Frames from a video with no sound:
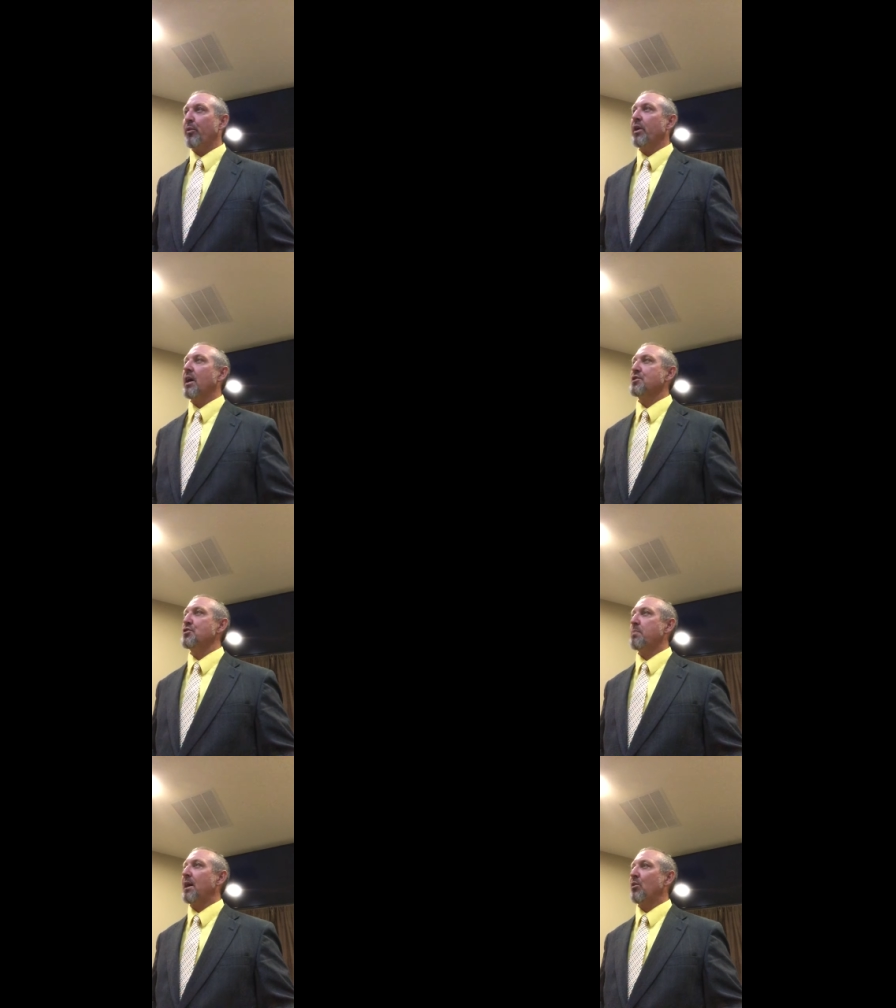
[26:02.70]
through God's
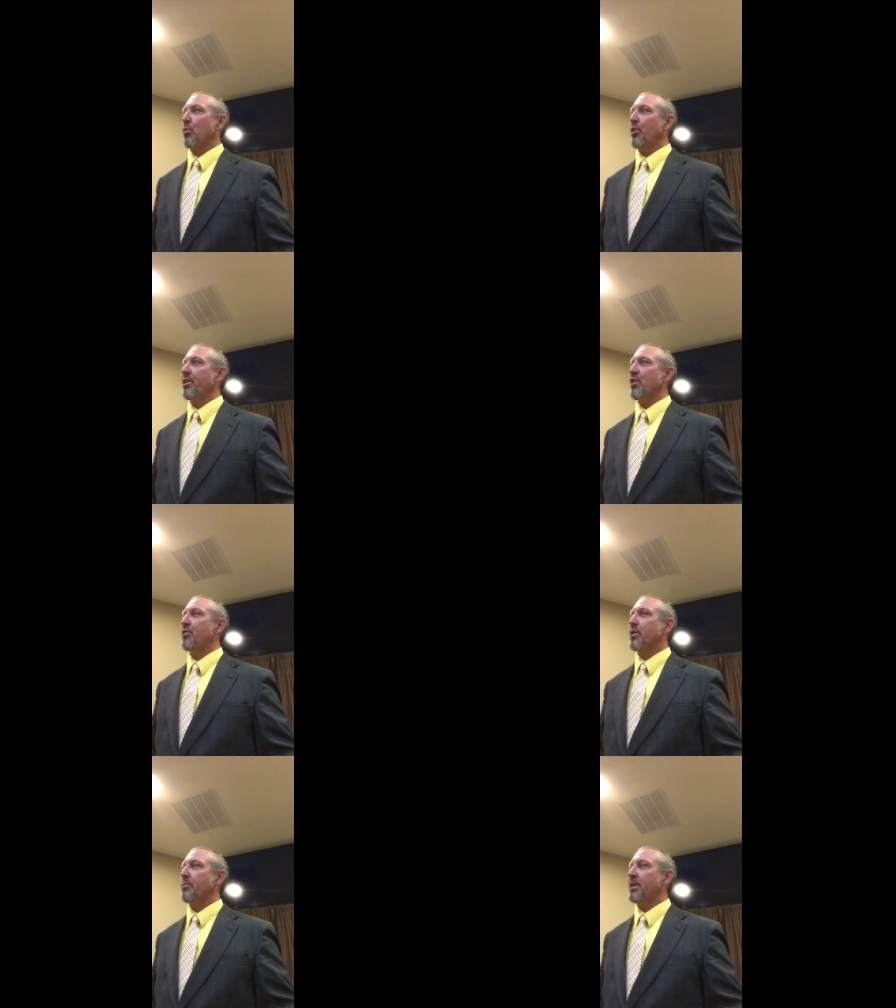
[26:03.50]
inspired word and
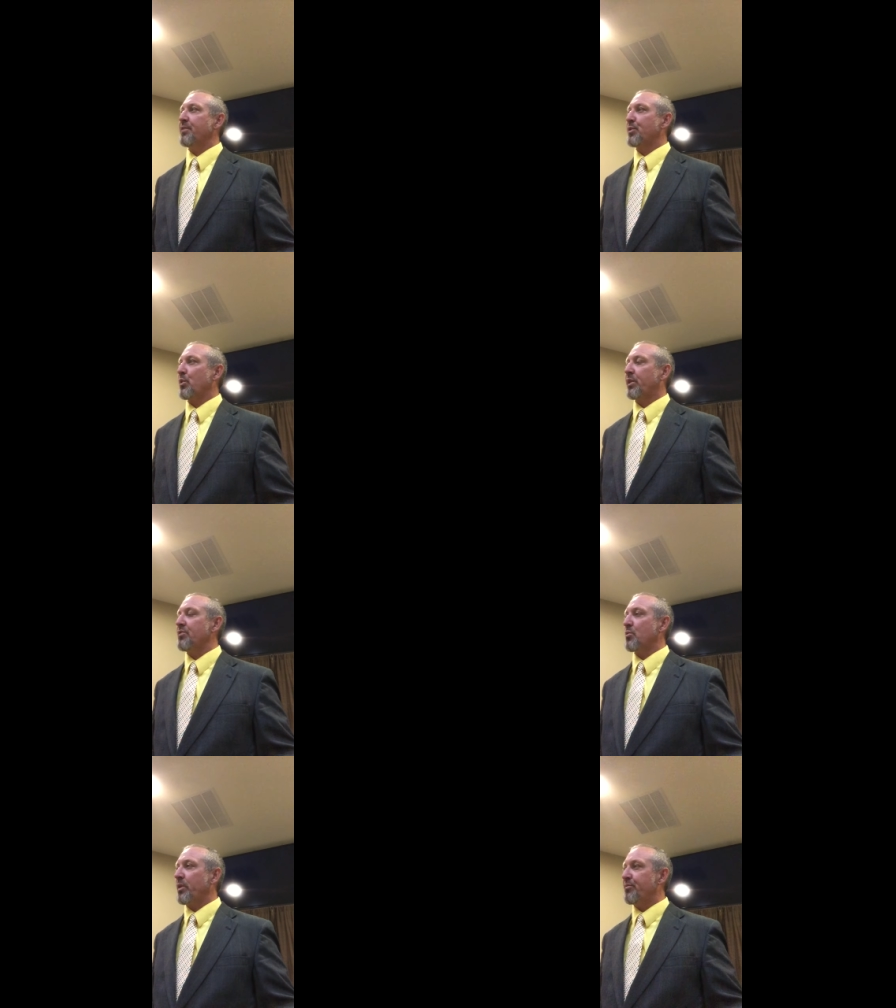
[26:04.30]
overcome the
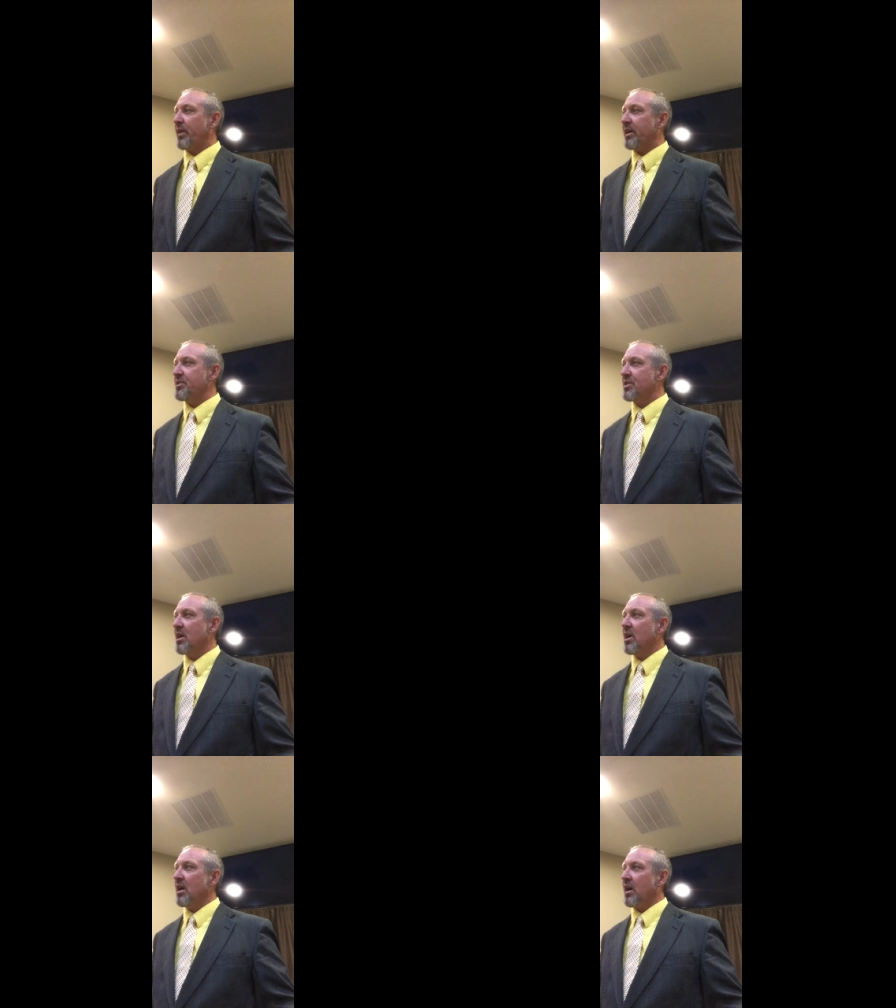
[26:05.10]
difficulties that we face.
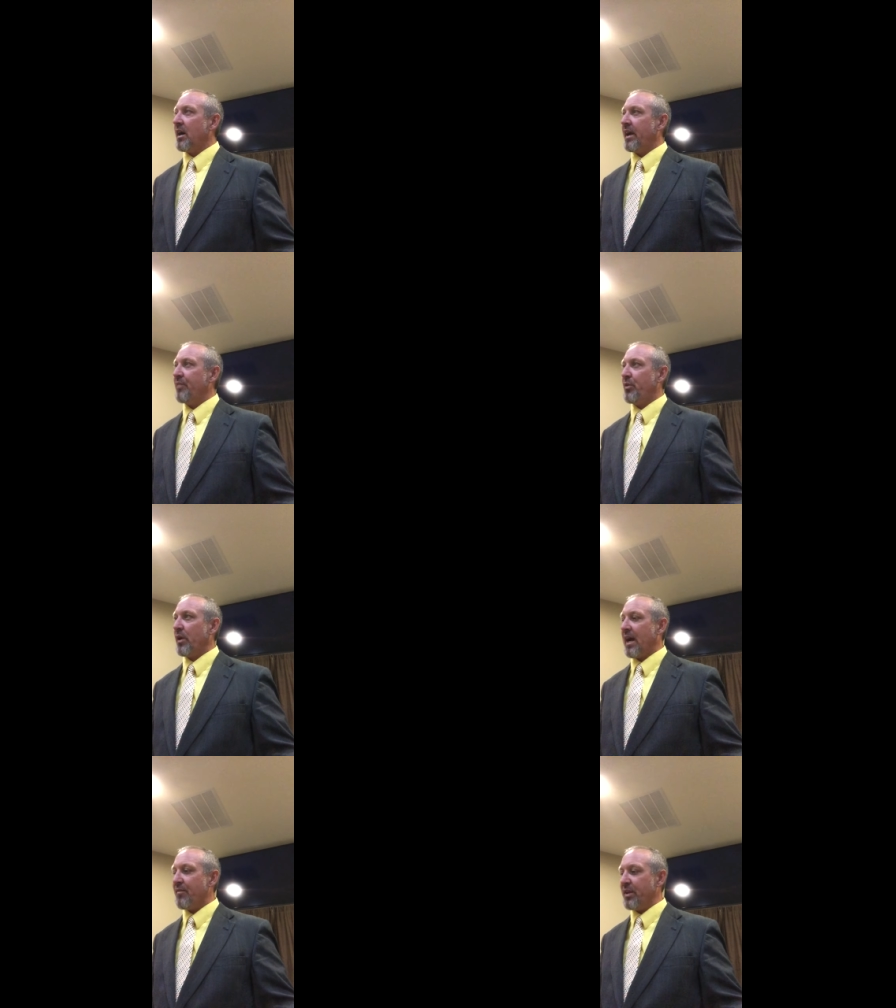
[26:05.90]
Uh, if
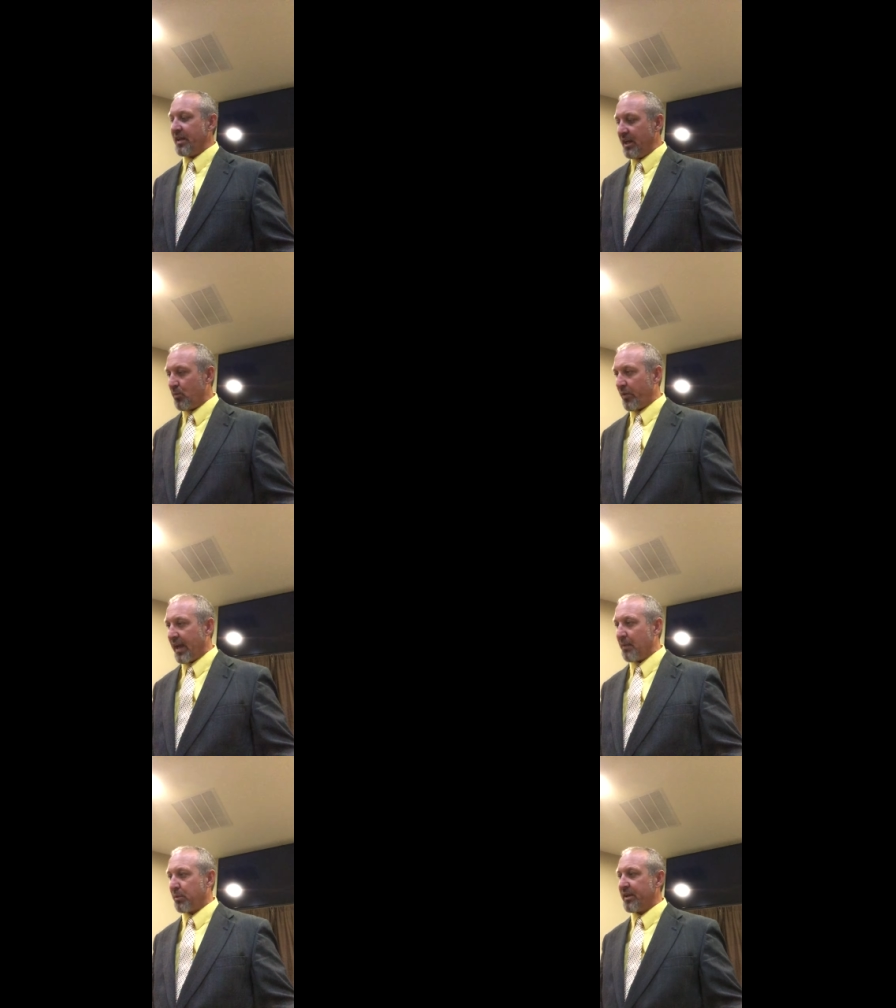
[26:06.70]
you have any need with
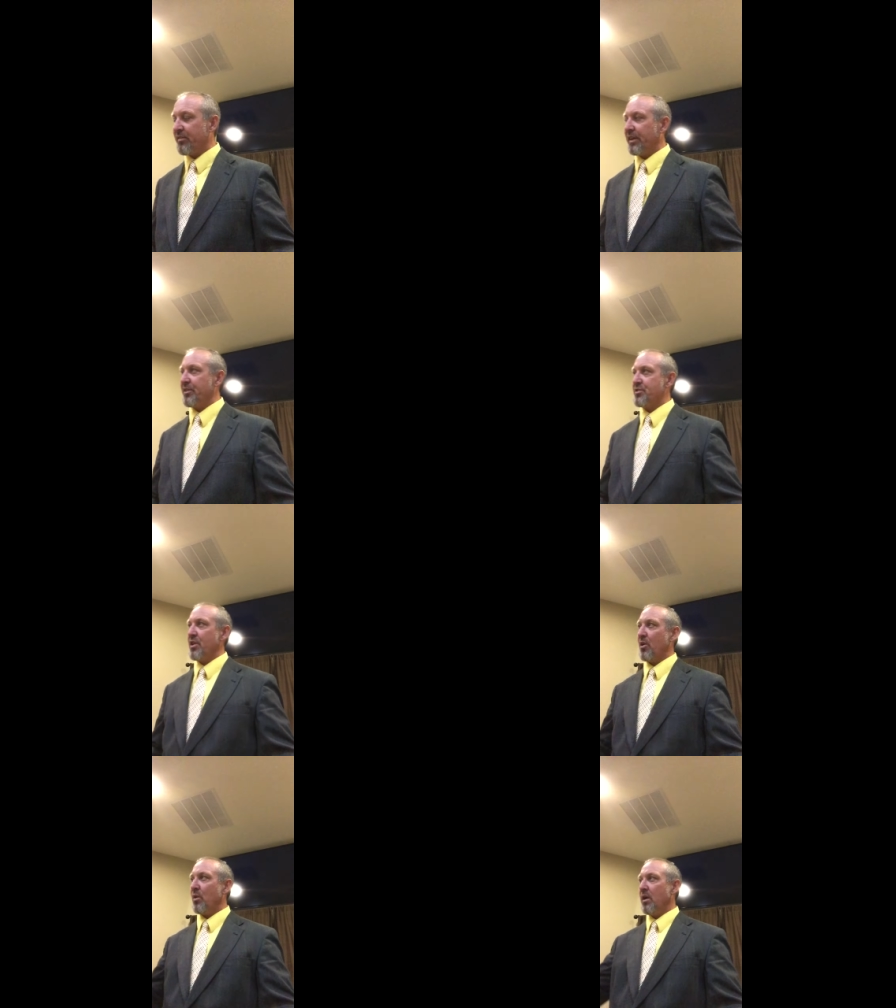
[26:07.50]
that, please let us
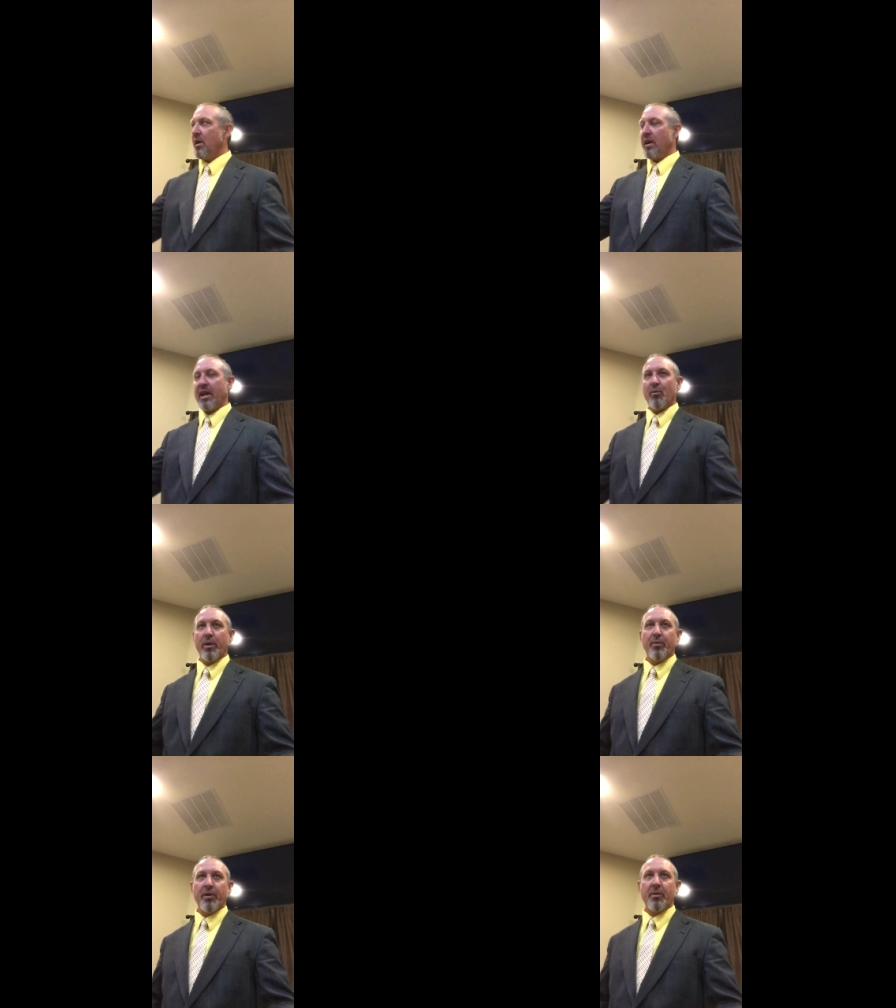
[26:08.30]
know, and
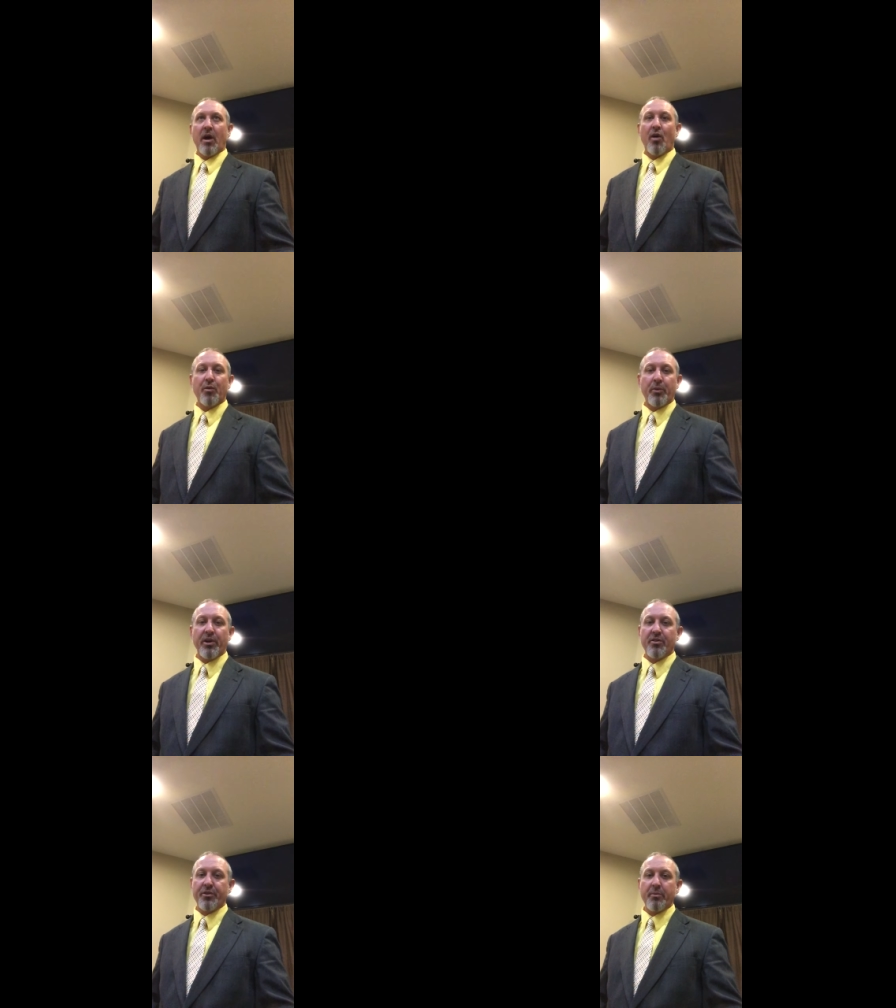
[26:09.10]
we would offer
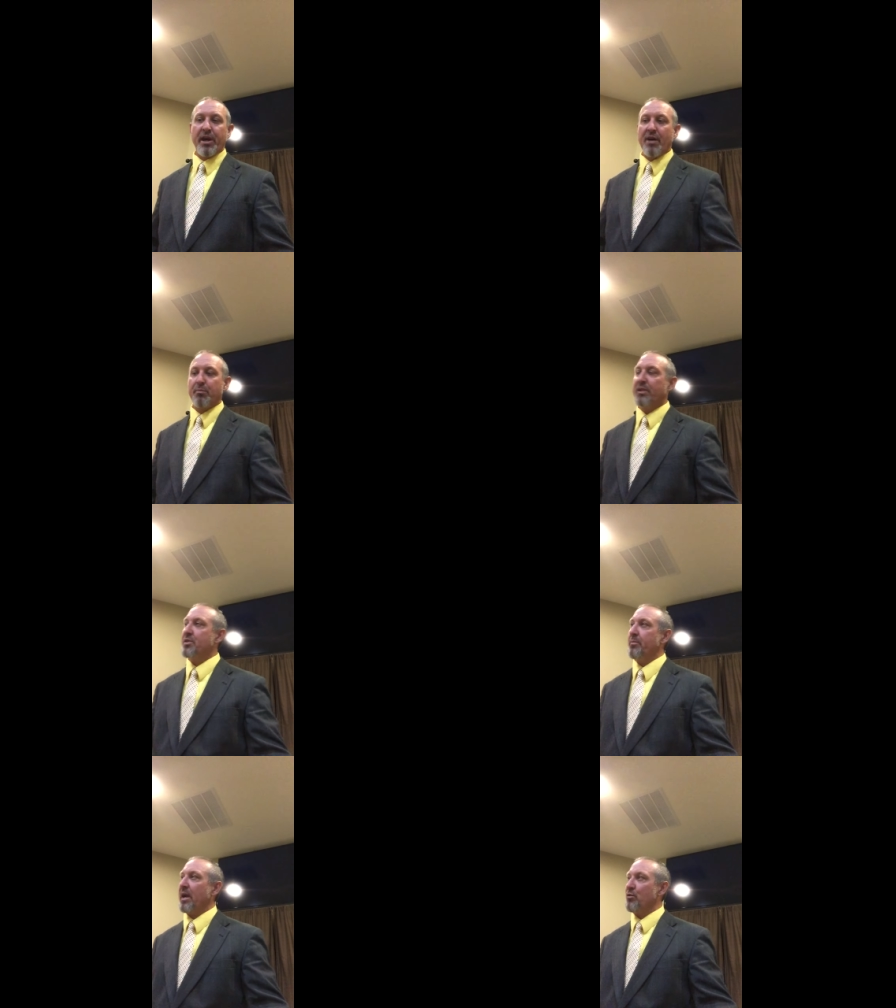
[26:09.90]
prayers on your behalf. Please
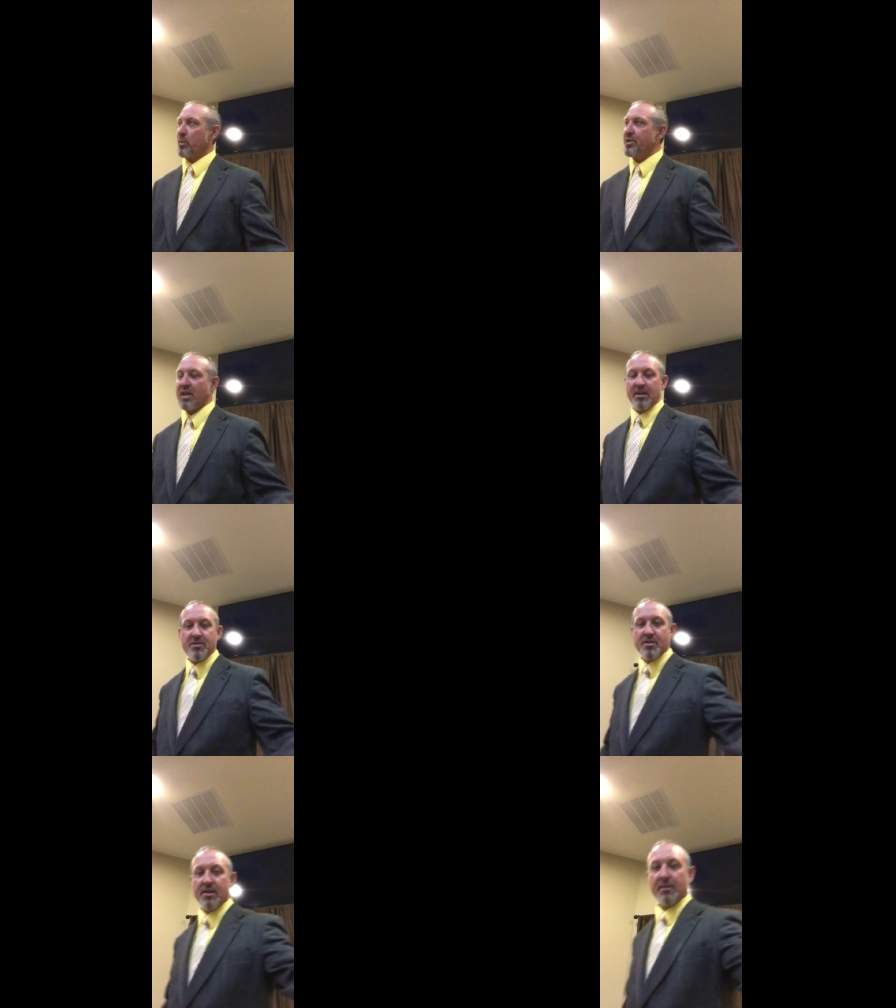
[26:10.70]
come now as we stand
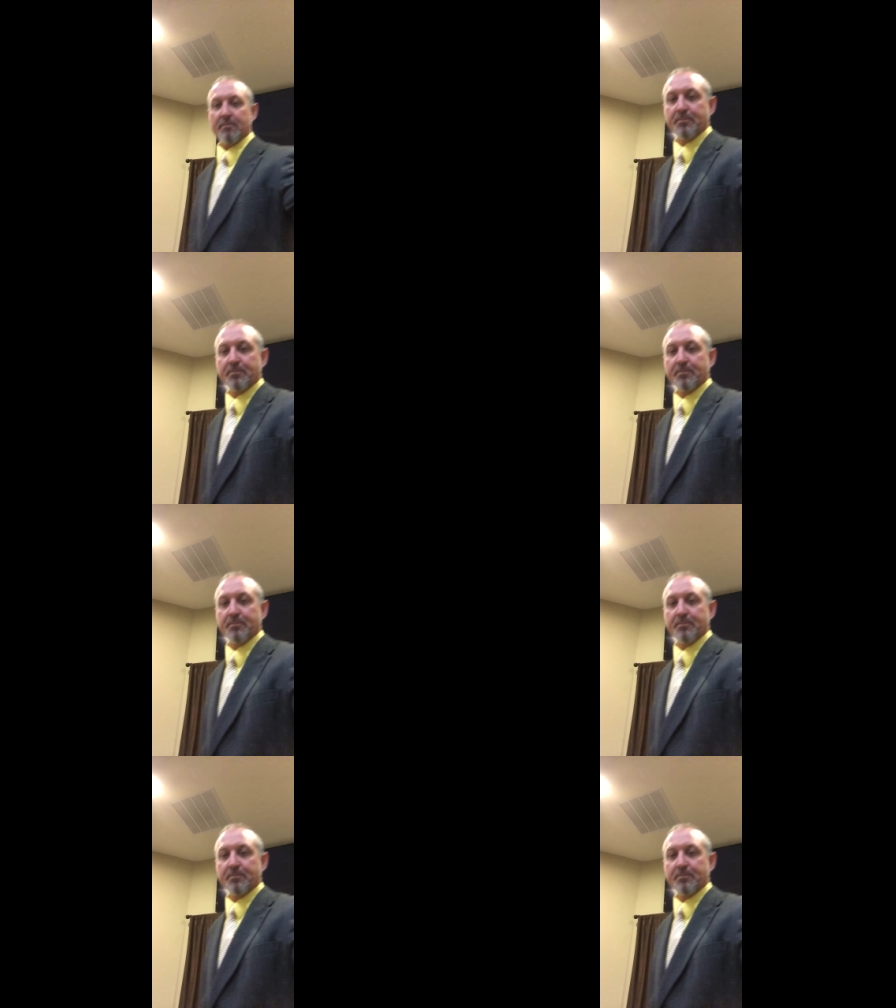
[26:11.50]
and sing.